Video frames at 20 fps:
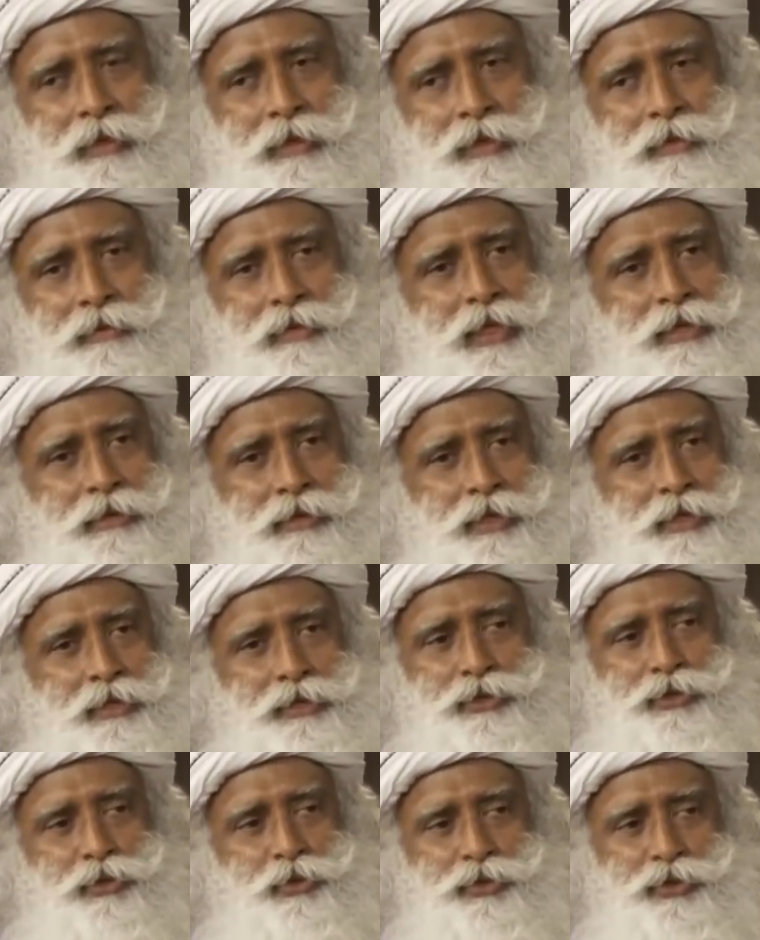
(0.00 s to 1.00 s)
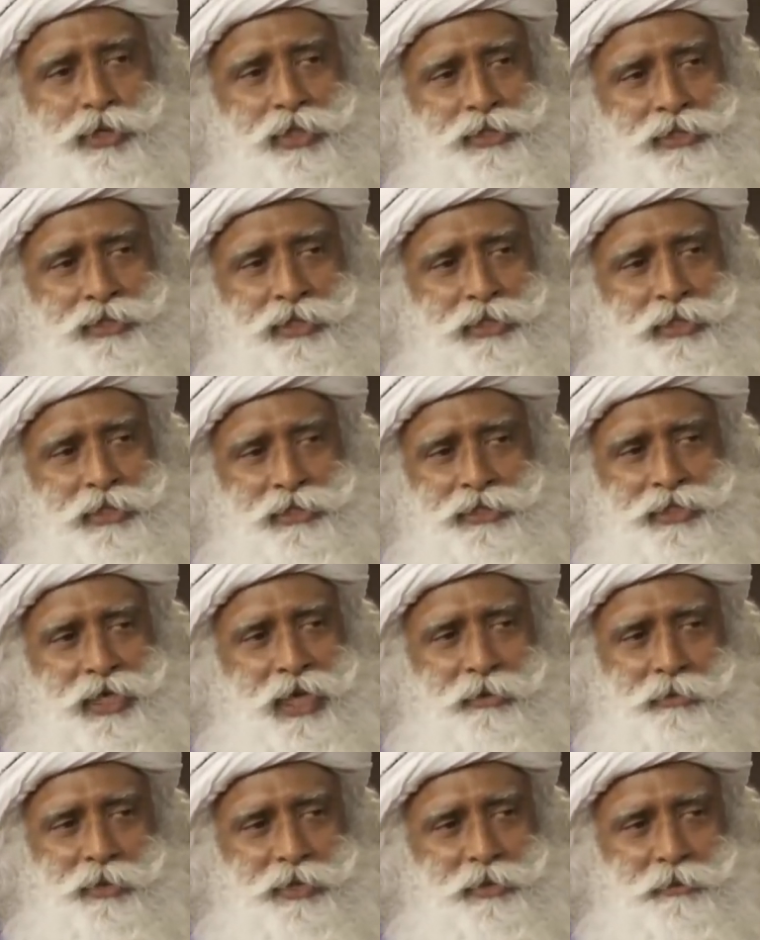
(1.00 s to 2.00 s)
then there is no such thing as
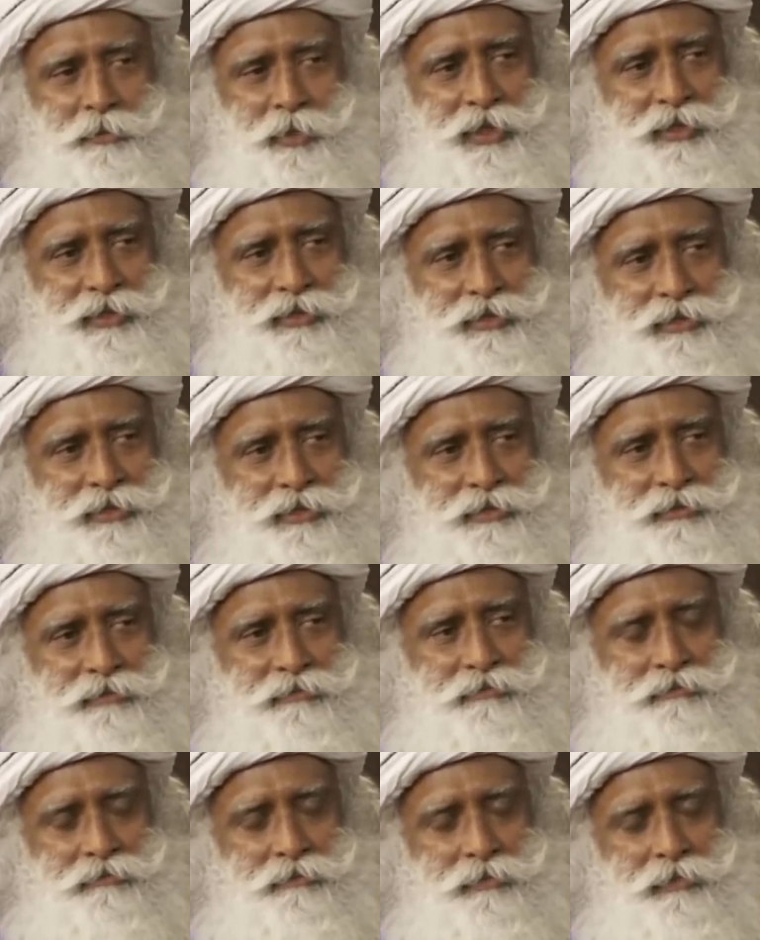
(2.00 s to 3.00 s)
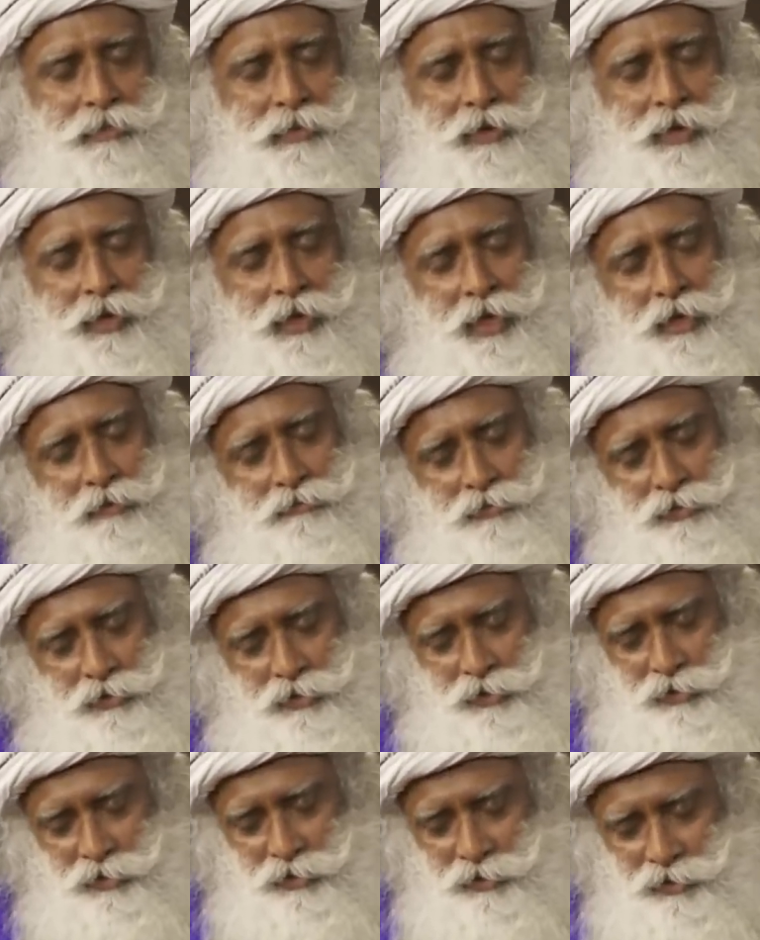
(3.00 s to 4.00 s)
time and space.
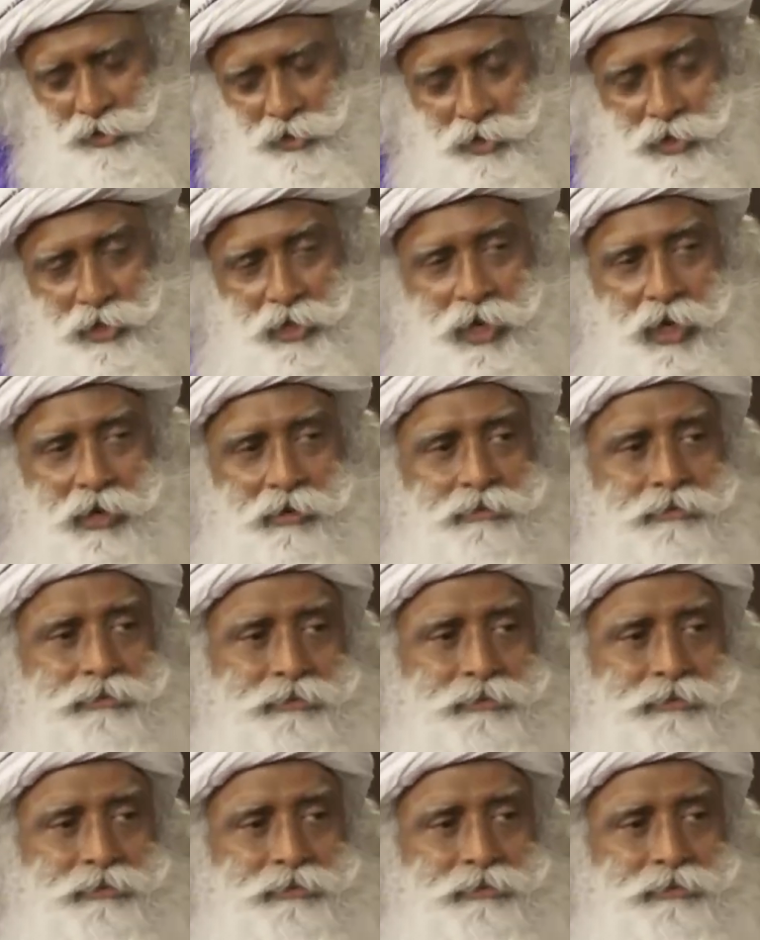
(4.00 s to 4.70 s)
Everything is here and now.